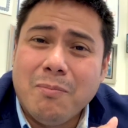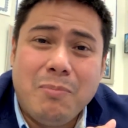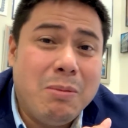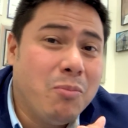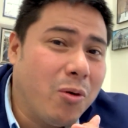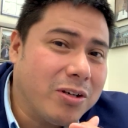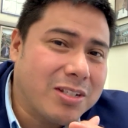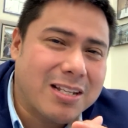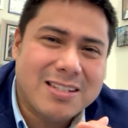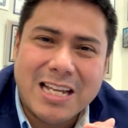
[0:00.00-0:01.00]
be more
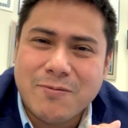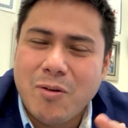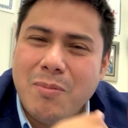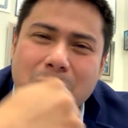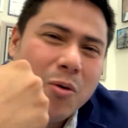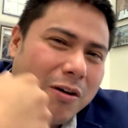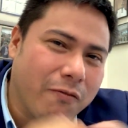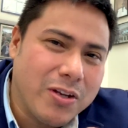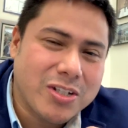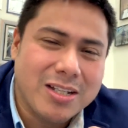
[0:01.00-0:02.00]
successful, be more
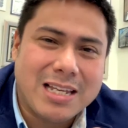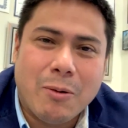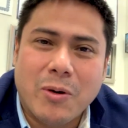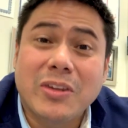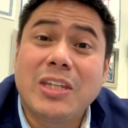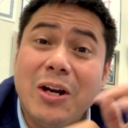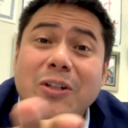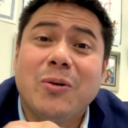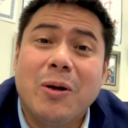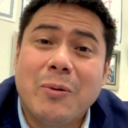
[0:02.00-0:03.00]
efficient at what they're
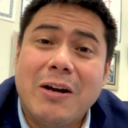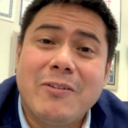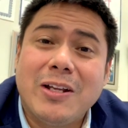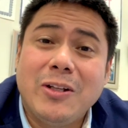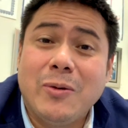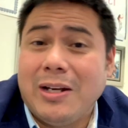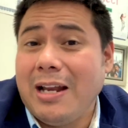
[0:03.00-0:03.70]
doing, whatever they're doing.